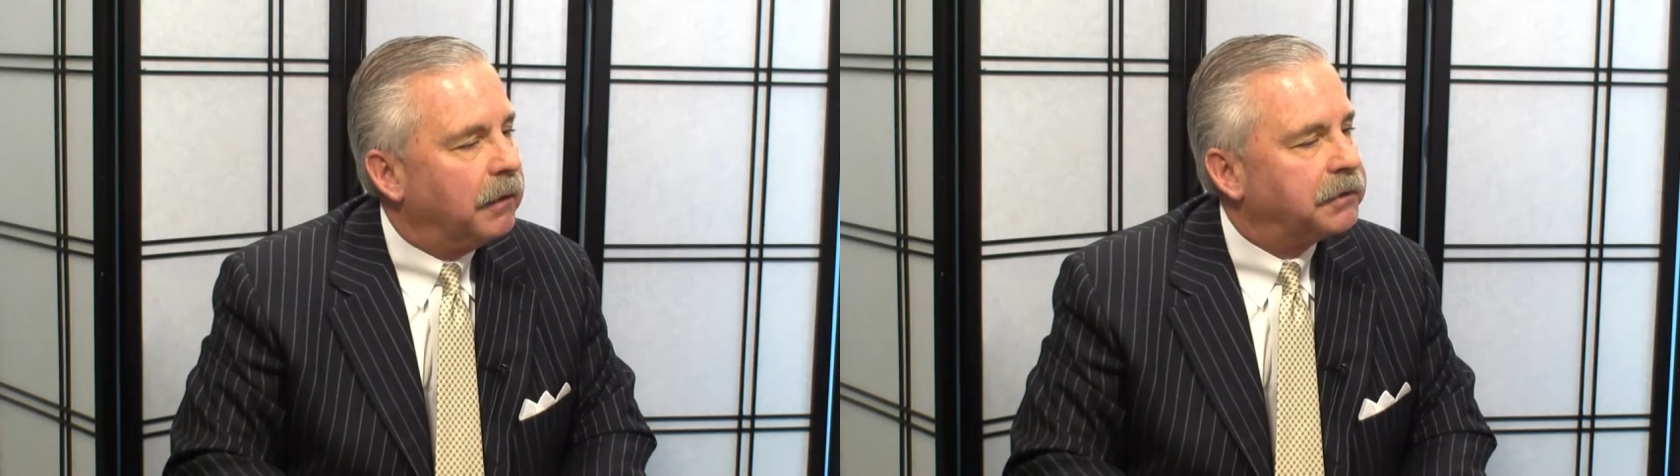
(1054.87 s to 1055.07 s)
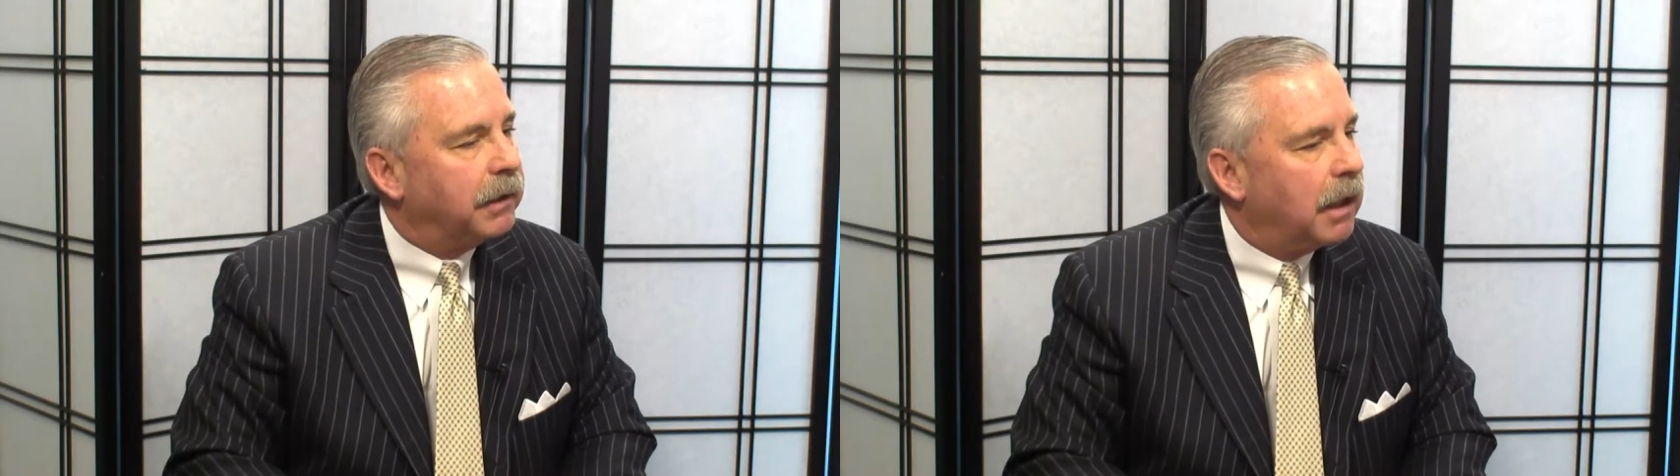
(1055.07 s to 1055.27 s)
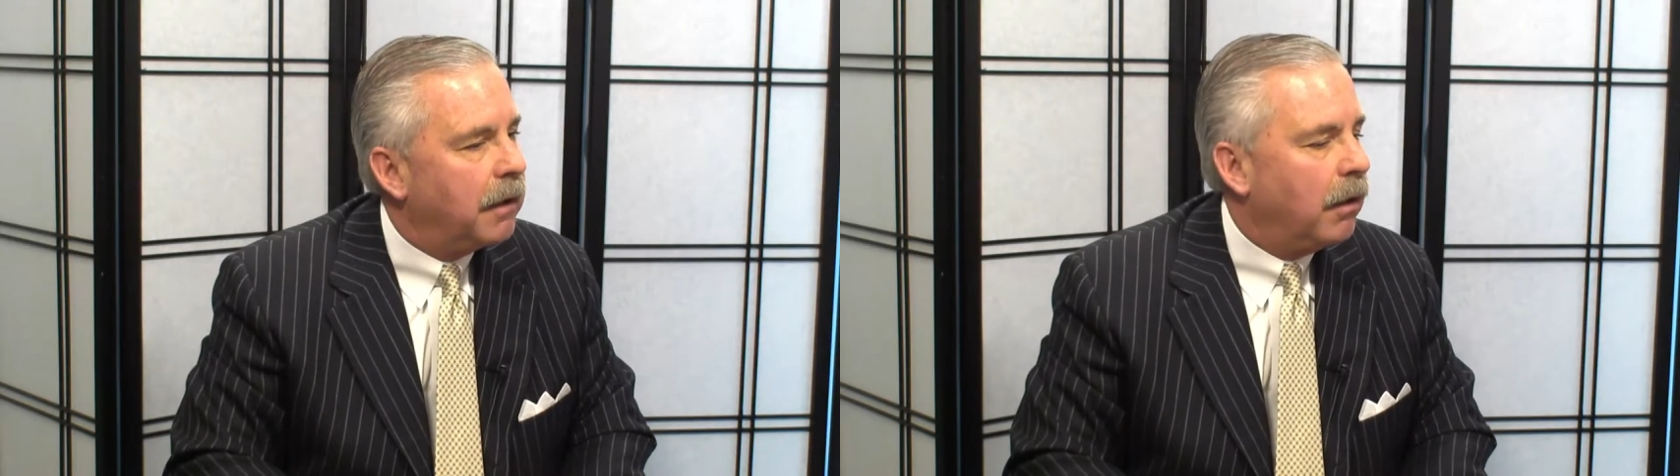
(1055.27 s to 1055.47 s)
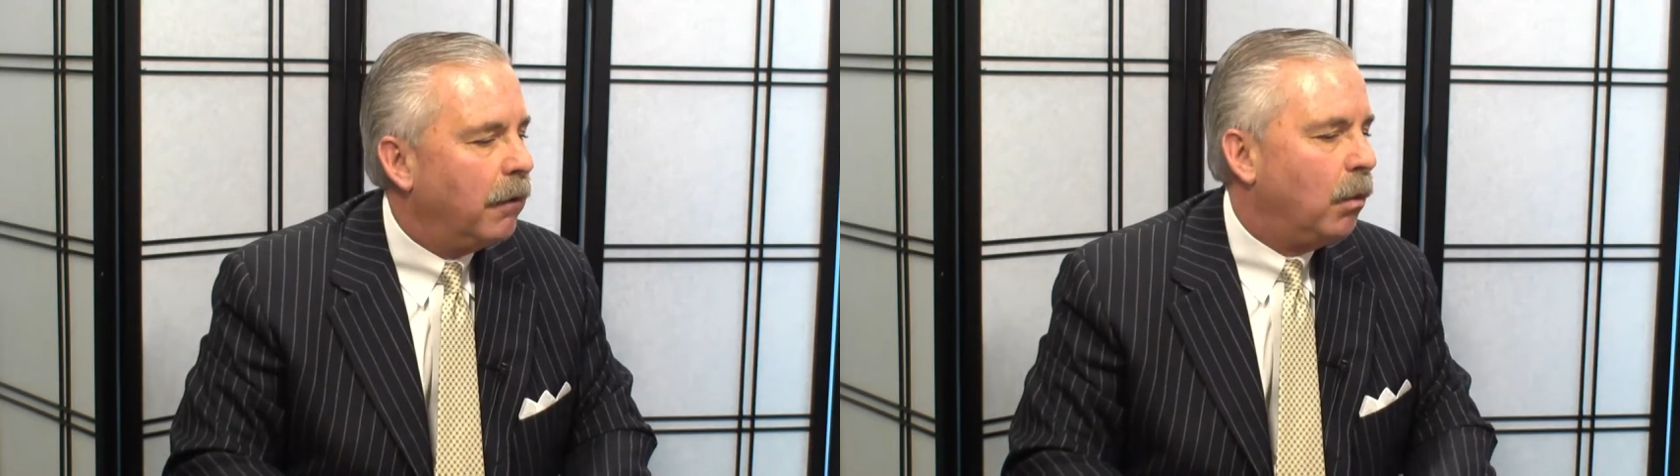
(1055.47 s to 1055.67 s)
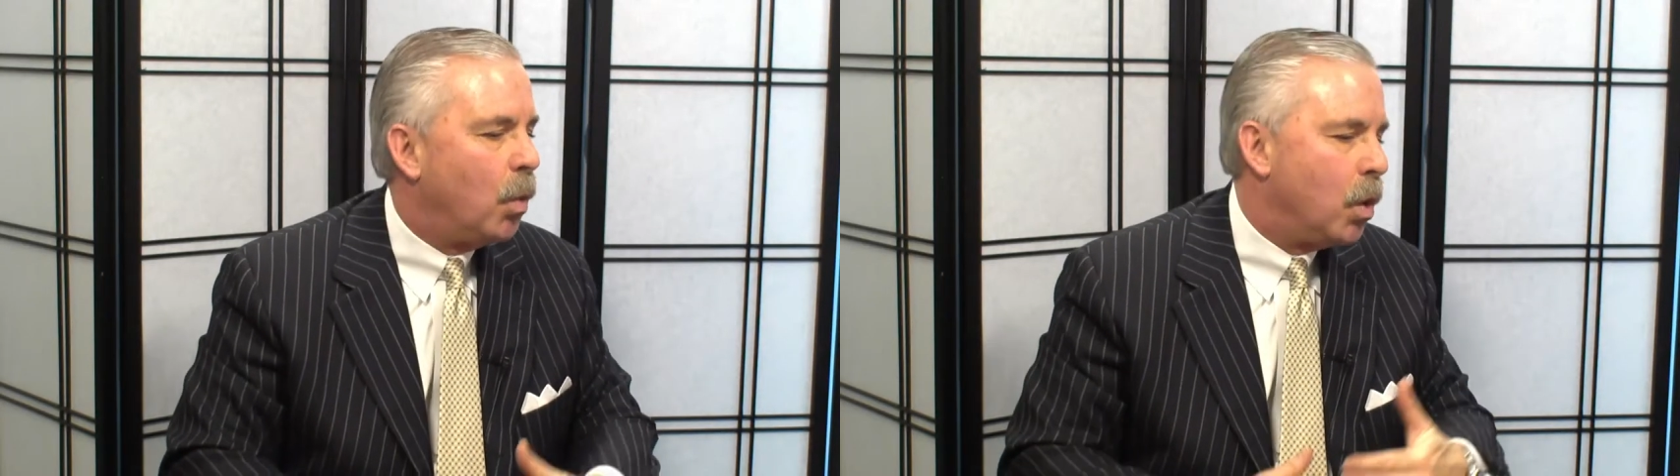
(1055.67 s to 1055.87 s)
There's a lot of
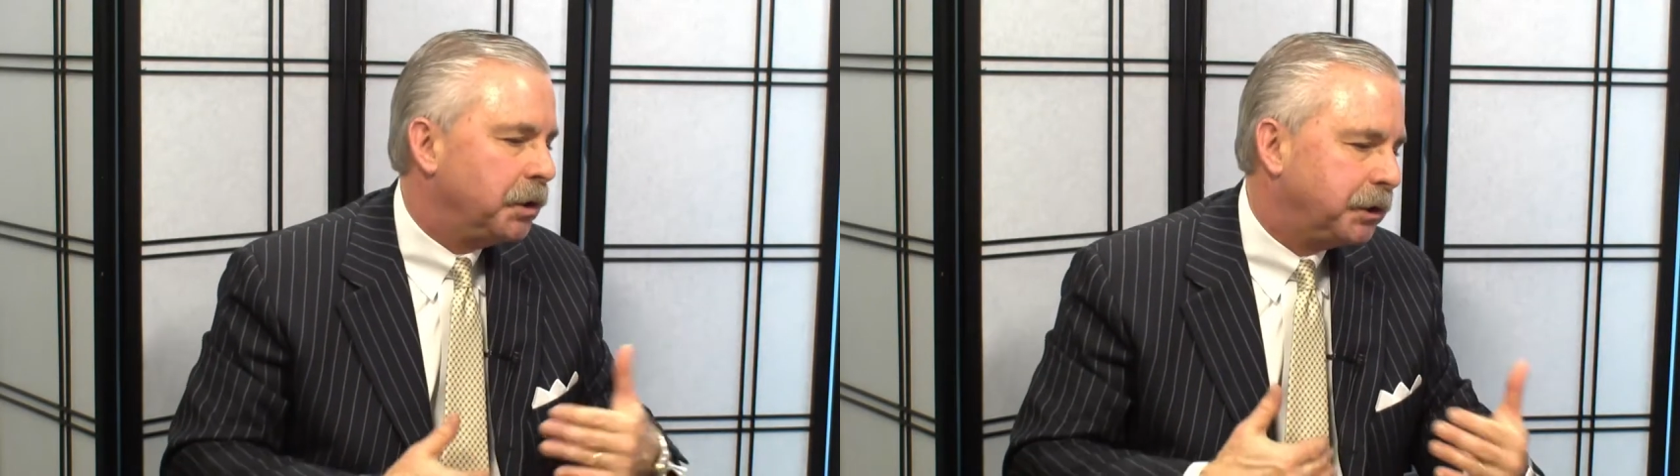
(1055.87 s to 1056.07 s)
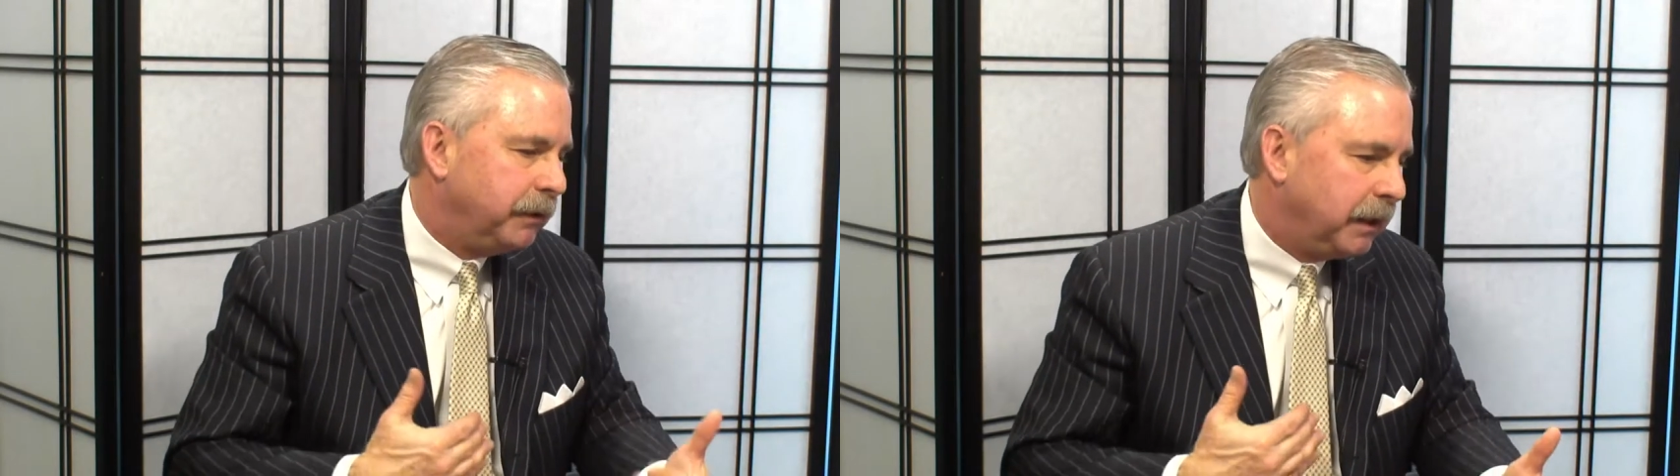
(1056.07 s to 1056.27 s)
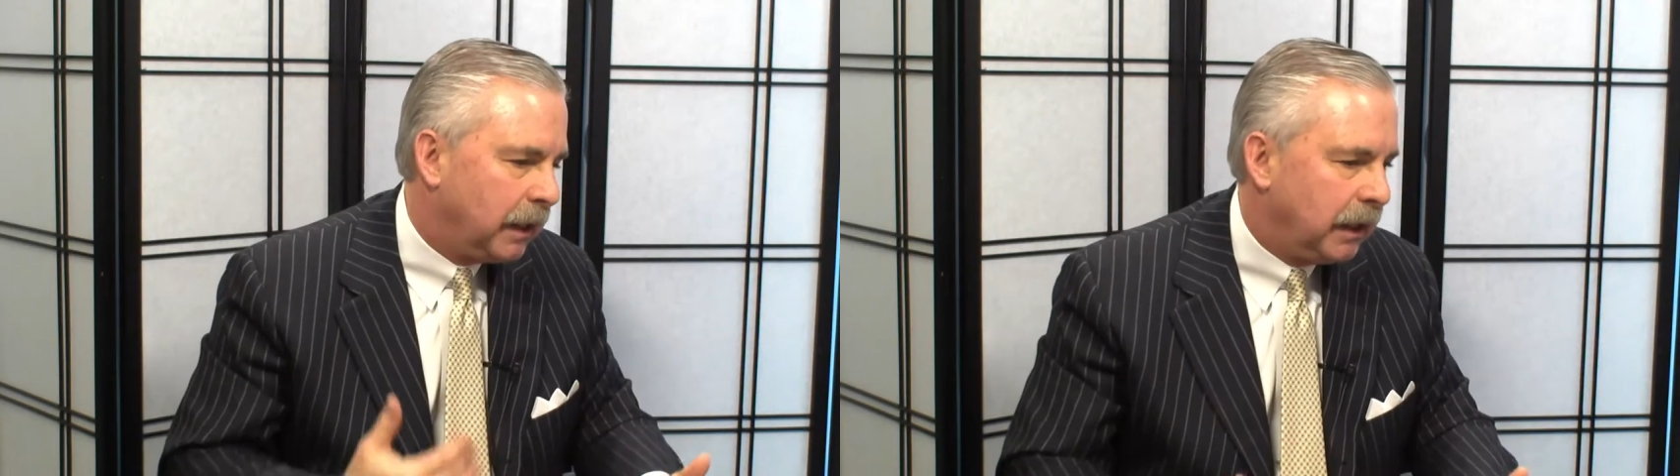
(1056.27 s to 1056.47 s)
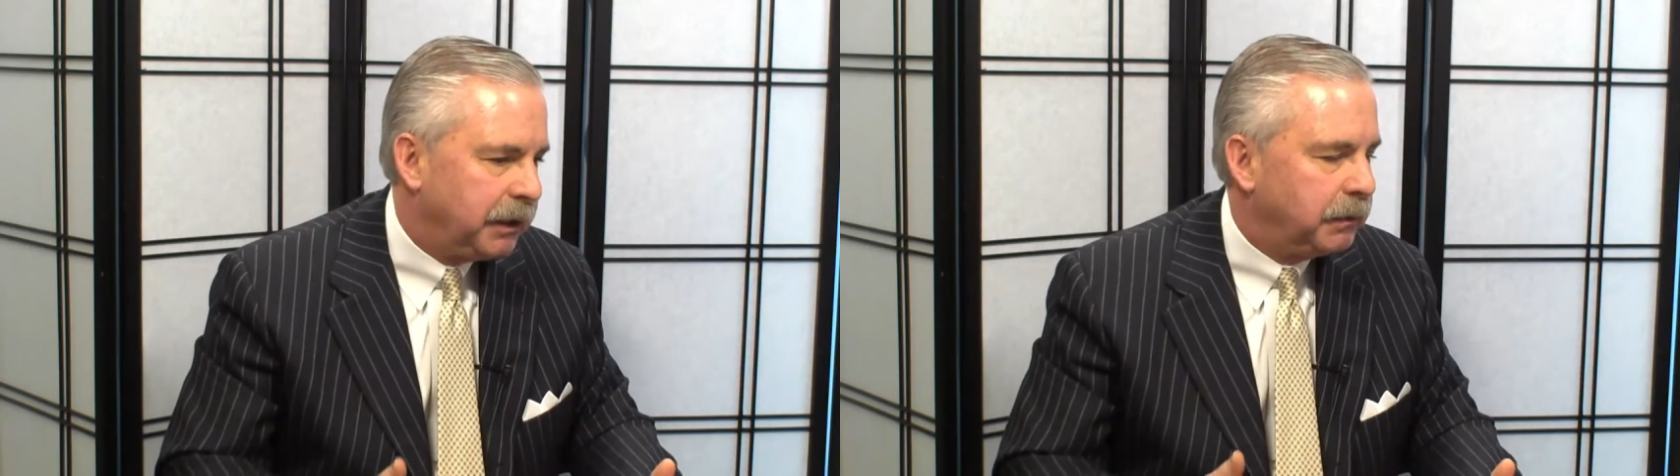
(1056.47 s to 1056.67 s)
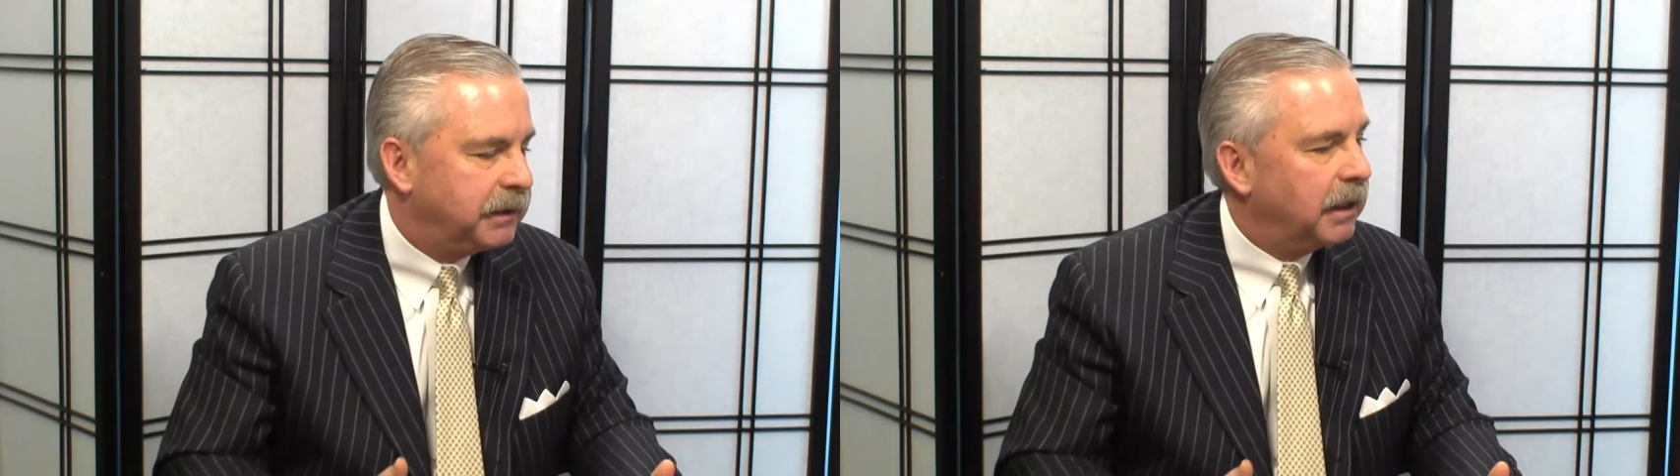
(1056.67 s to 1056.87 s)
other Wall Street
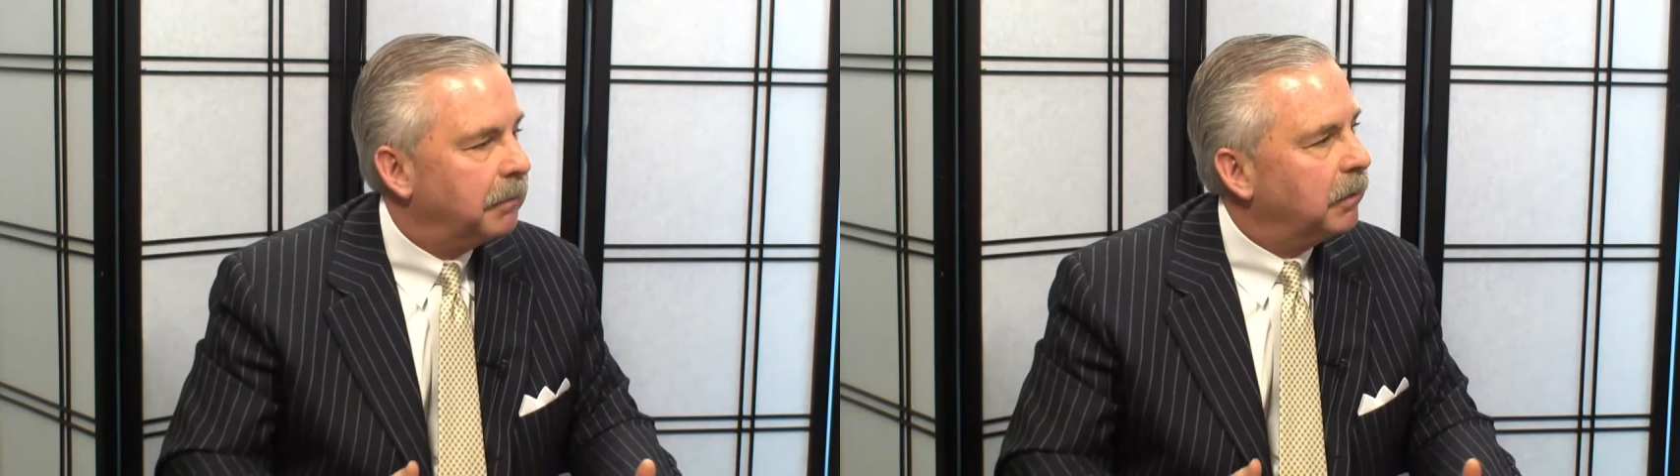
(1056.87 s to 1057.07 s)
conduit type